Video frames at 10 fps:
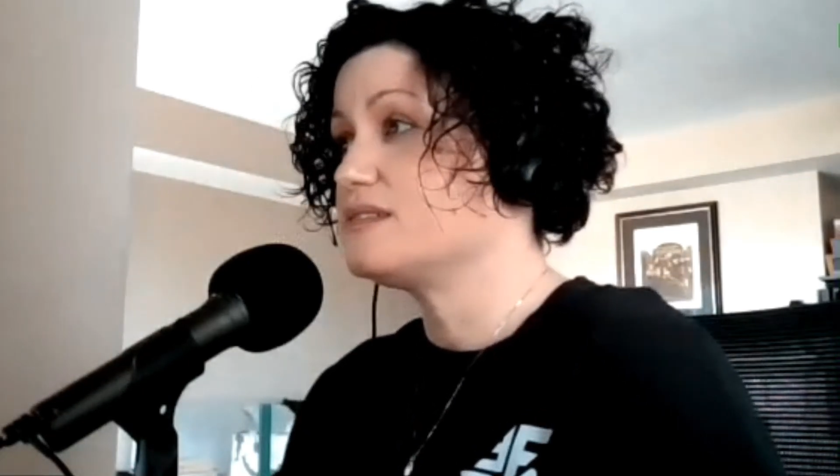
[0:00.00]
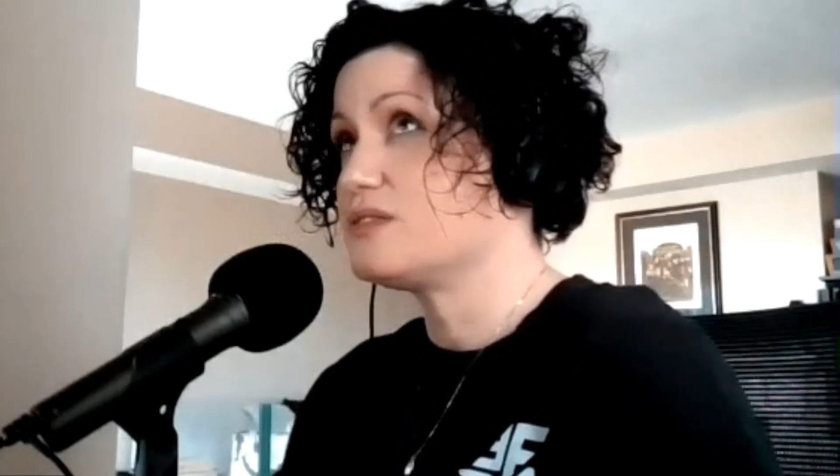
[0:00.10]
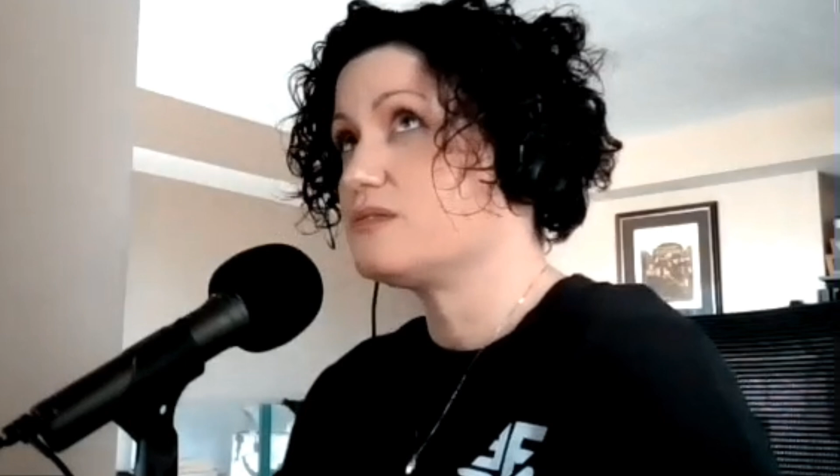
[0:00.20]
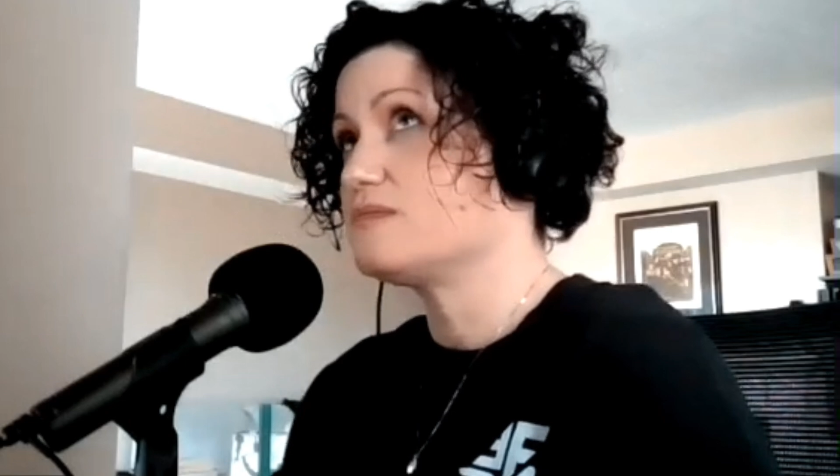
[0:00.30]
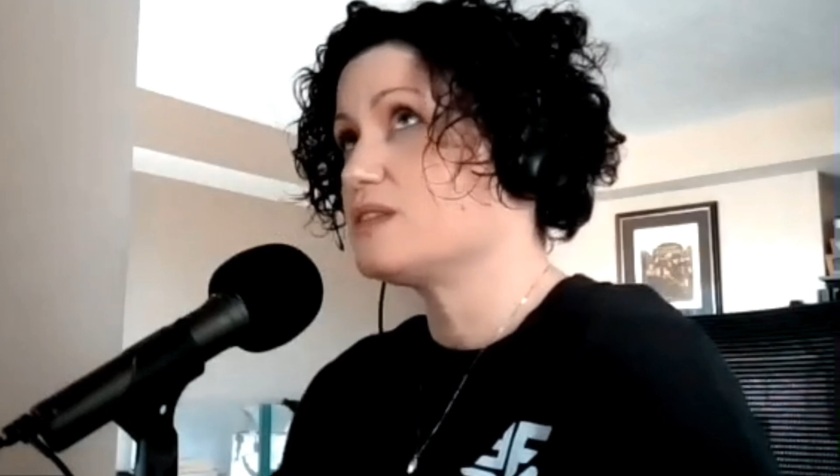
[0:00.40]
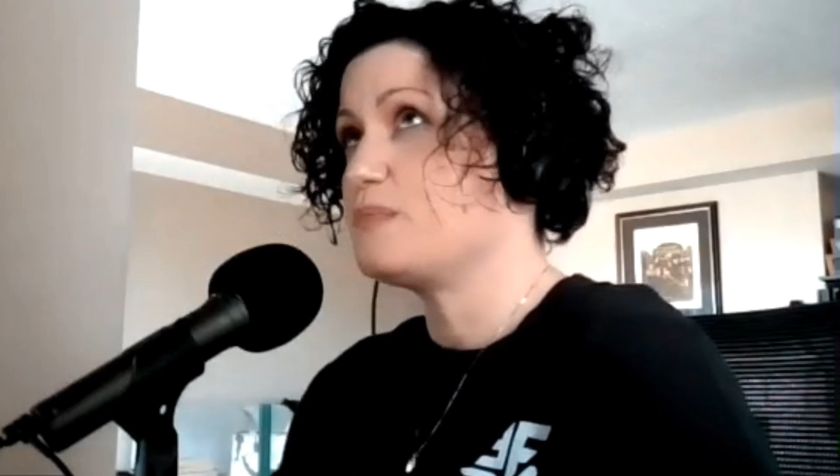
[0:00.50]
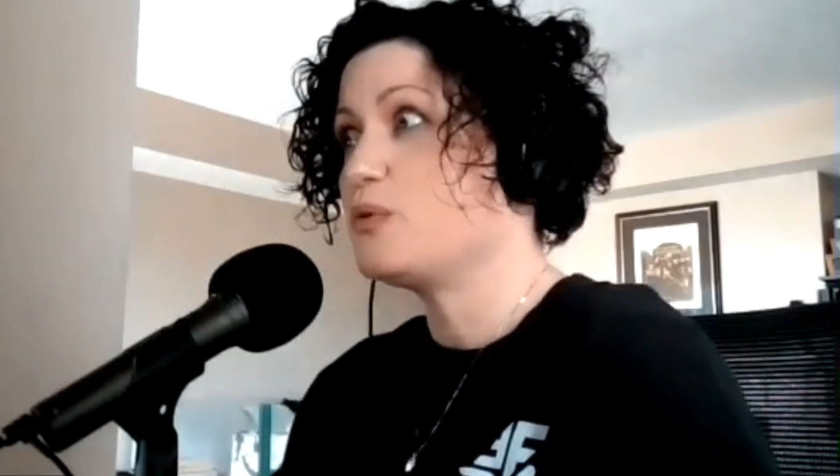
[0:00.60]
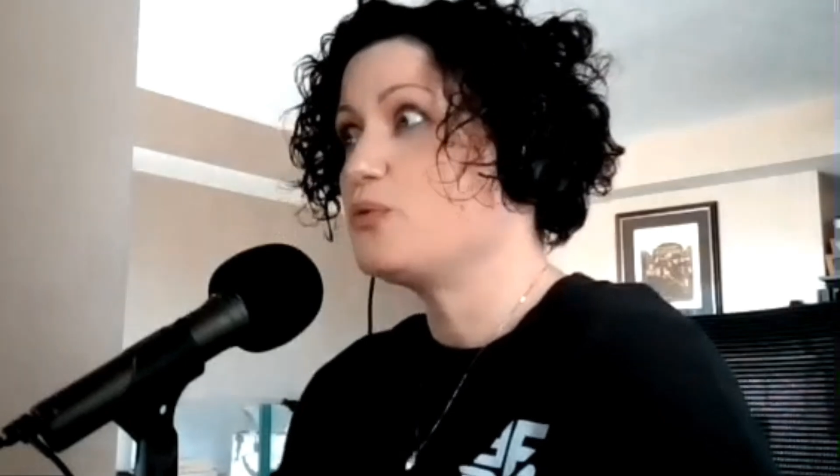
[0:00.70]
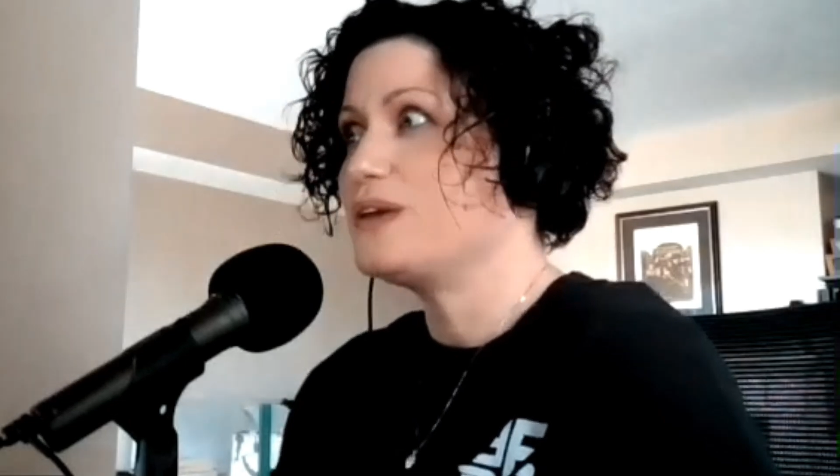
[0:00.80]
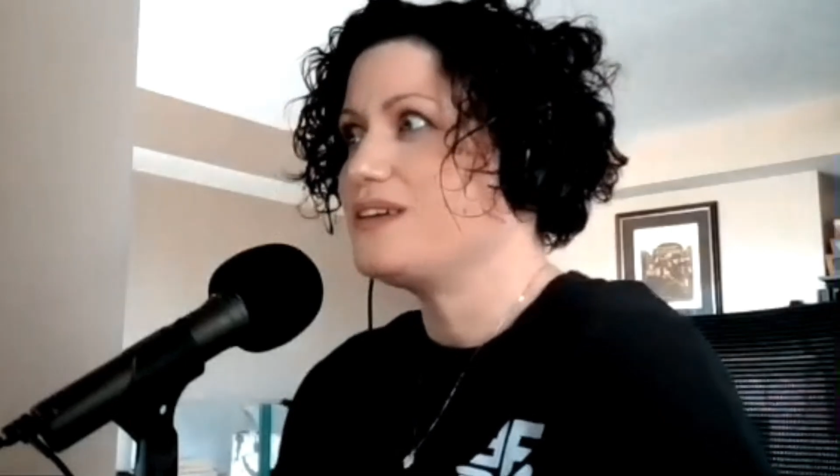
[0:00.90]
or the
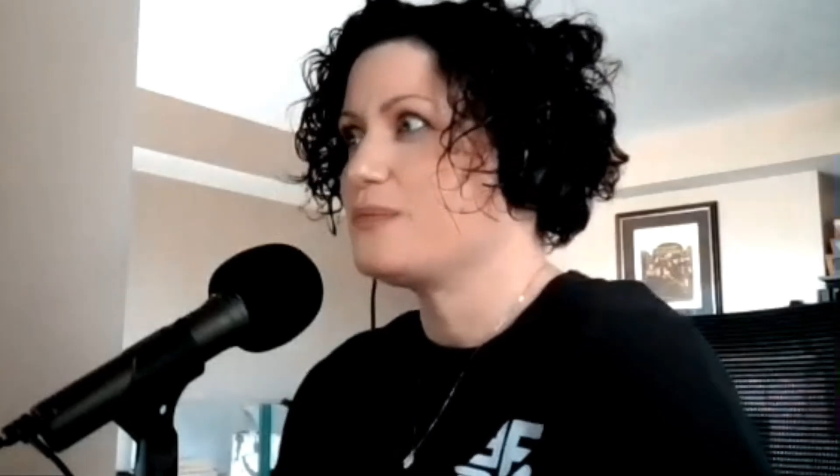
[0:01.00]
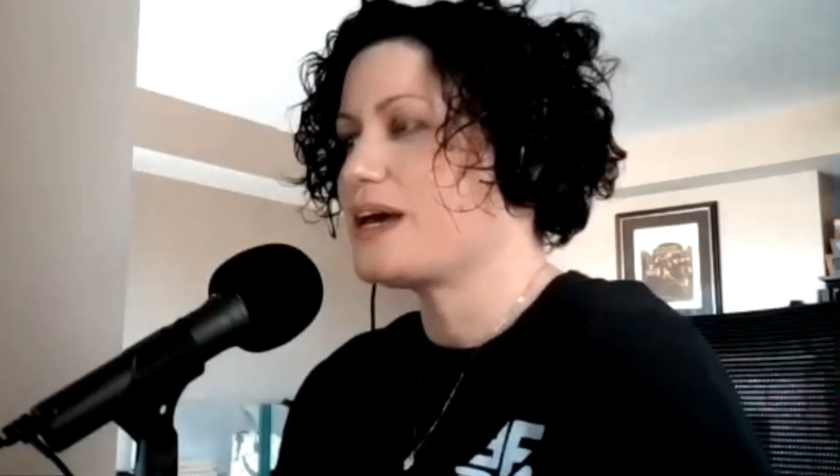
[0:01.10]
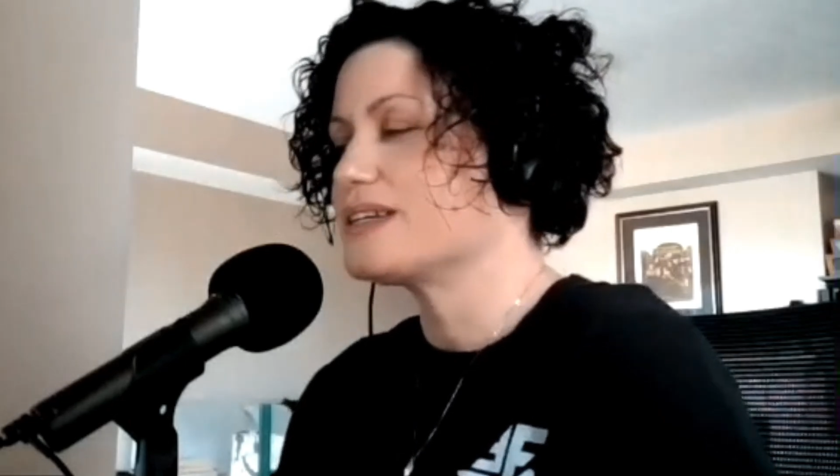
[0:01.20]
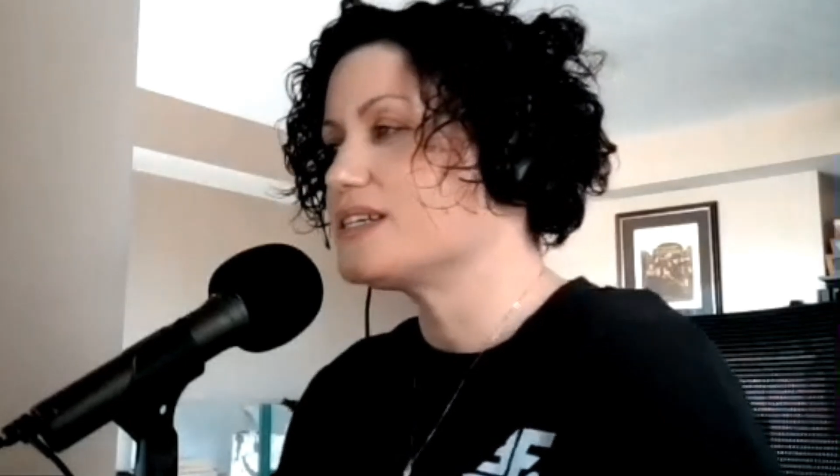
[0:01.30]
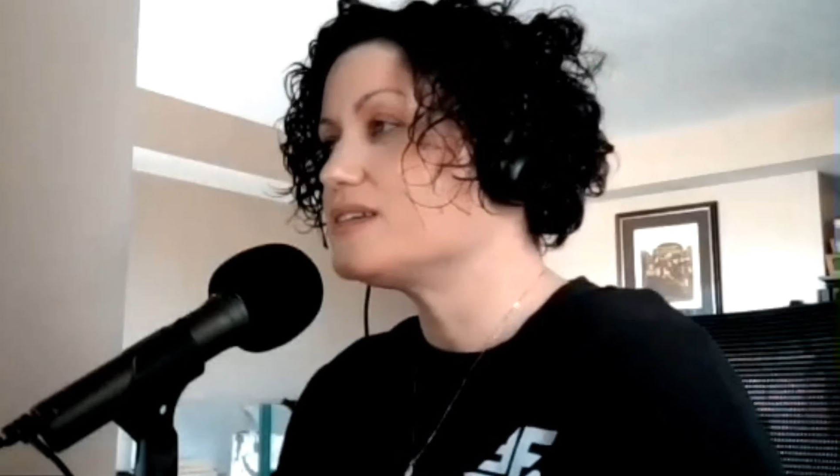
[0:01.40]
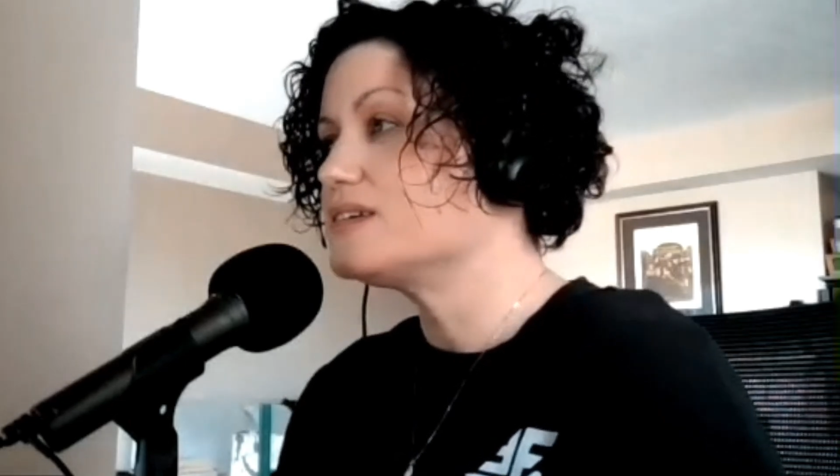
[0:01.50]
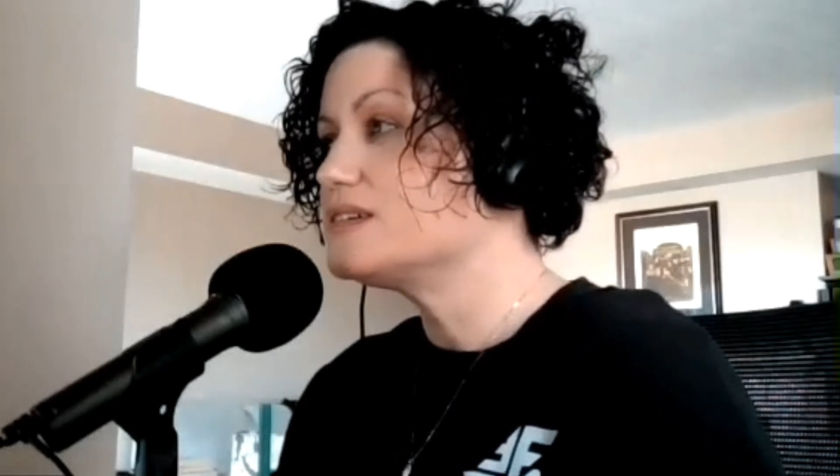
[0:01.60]
people we impacted.